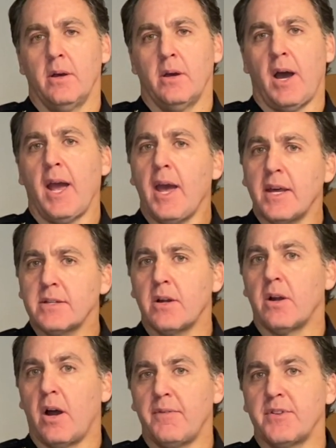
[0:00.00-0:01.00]
I ask
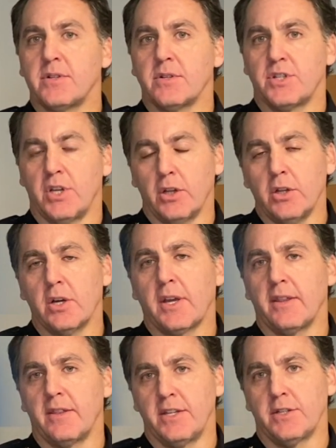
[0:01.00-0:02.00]
our officers to look
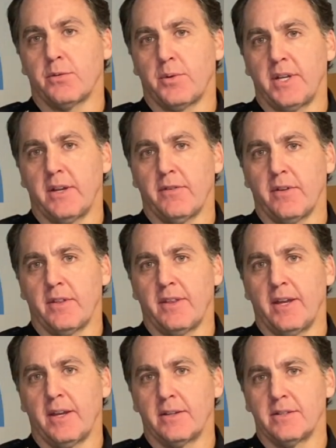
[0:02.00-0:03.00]
at these 3 different
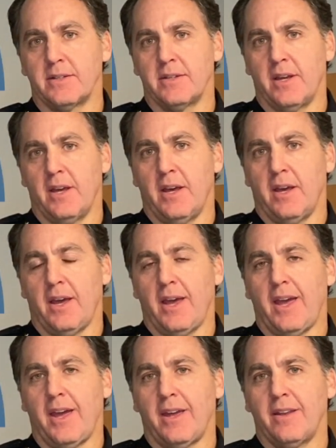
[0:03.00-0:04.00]
things
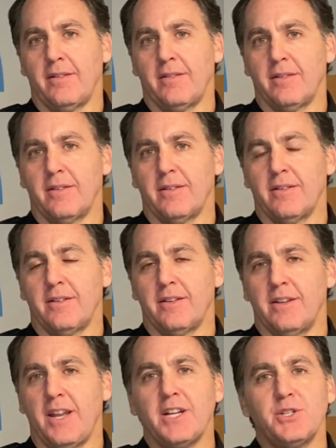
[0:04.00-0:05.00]
and
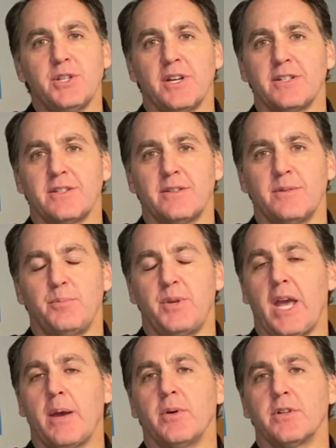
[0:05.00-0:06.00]
not just
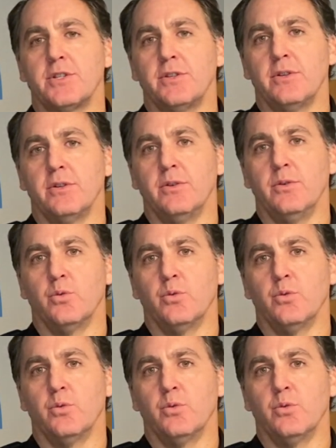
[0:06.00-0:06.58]
be able to